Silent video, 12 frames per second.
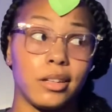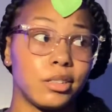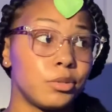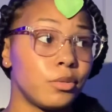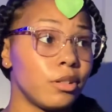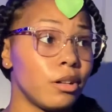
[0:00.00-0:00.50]
I
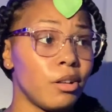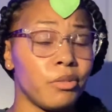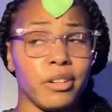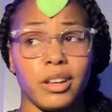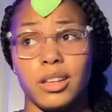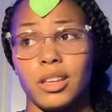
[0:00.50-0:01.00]
guess we're
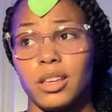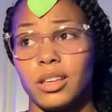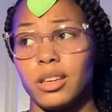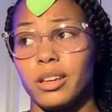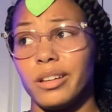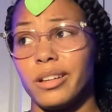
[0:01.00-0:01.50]
already
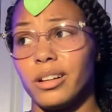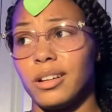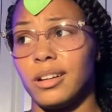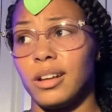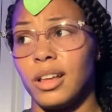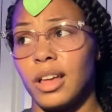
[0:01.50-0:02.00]
here.